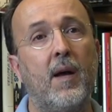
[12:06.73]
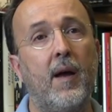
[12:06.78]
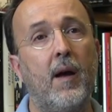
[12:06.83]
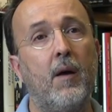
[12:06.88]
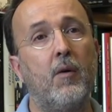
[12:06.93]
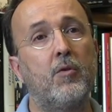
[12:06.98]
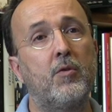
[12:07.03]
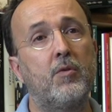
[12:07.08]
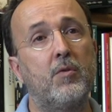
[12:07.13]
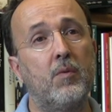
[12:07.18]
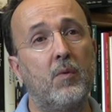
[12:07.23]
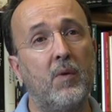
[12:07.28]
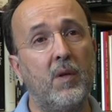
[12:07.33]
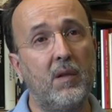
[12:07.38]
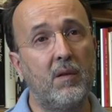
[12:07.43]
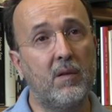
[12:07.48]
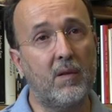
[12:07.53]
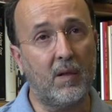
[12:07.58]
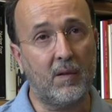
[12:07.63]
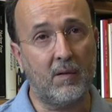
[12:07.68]
how to
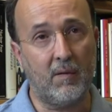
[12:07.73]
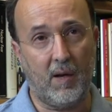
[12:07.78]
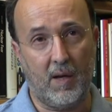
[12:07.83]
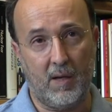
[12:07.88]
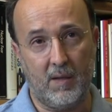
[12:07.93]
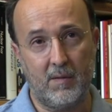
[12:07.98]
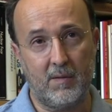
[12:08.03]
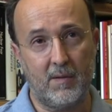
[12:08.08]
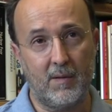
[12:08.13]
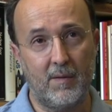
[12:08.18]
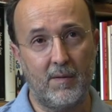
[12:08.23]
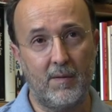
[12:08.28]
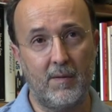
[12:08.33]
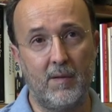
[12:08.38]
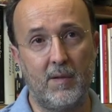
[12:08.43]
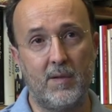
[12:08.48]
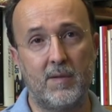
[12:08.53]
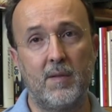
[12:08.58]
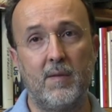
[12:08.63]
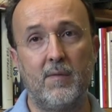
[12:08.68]
integrate
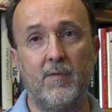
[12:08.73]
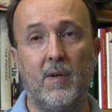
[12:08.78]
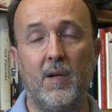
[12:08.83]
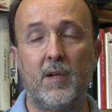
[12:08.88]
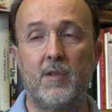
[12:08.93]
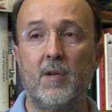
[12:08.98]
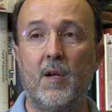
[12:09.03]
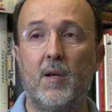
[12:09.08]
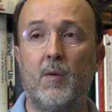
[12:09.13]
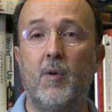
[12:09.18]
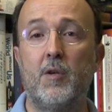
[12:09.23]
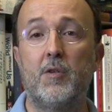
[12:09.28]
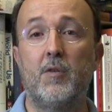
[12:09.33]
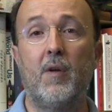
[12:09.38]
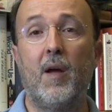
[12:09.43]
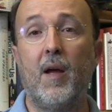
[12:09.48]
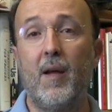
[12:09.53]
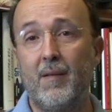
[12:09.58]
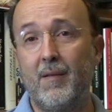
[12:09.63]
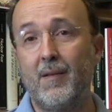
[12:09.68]
this differential equation
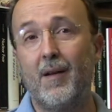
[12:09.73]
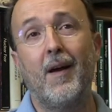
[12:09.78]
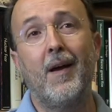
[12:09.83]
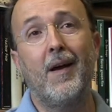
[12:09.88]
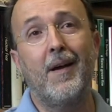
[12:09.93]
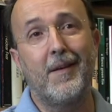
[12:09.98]
and